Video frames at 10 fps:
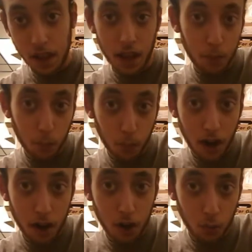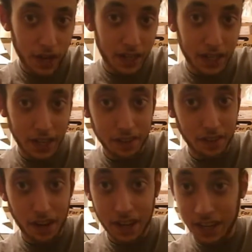And while we
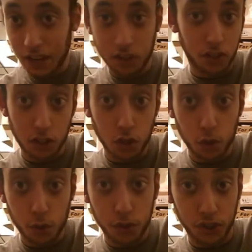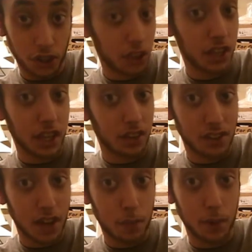can, I guess, use the things
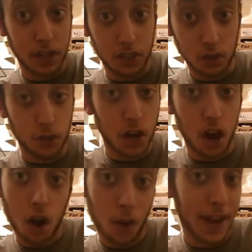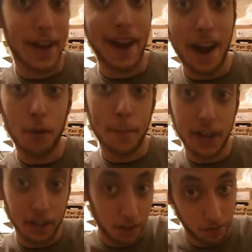that we do know and how
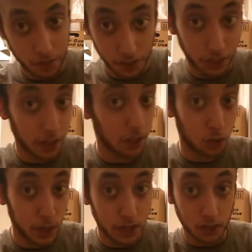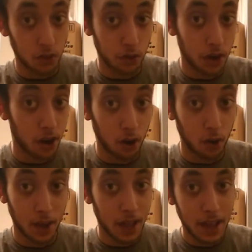many of the things we do
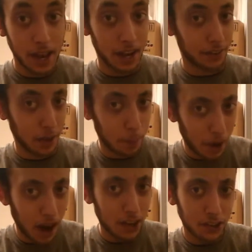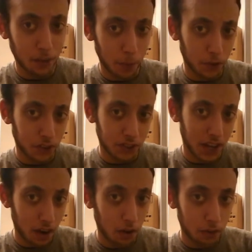know as a possible
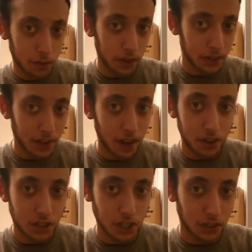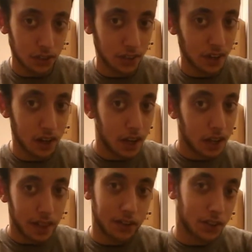scale for intelligence,
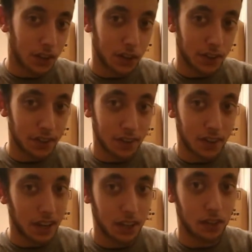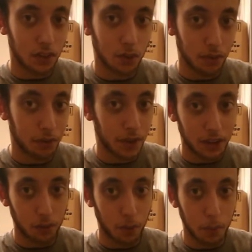that still doesn't take into
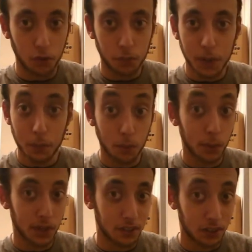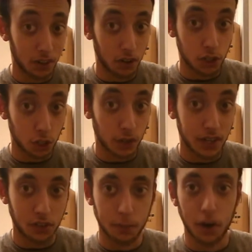effect what most people would consider
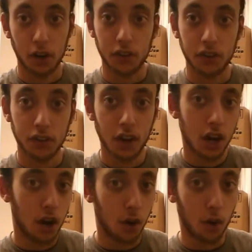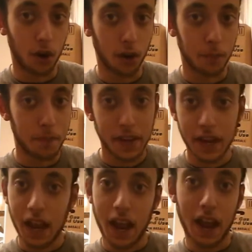street smarts or
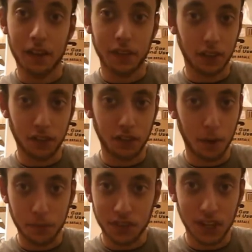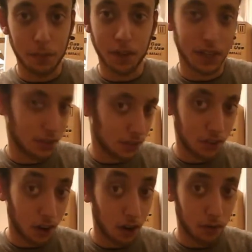having some
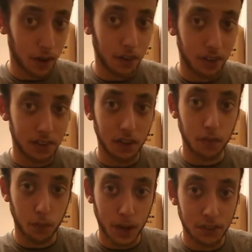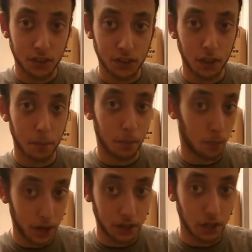semblance of relative
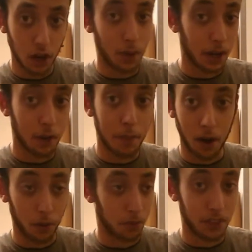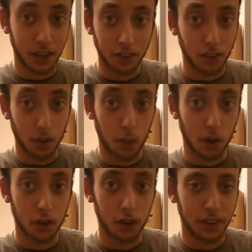wisdom when going about things in the
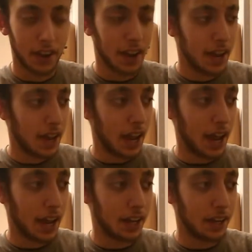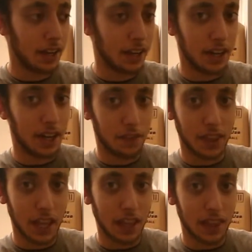world. And
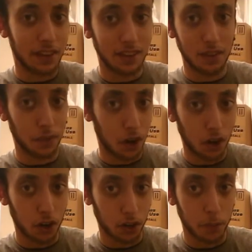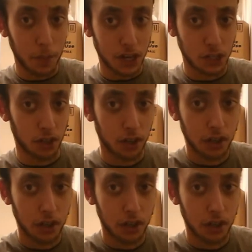even then, that's even harder to measure.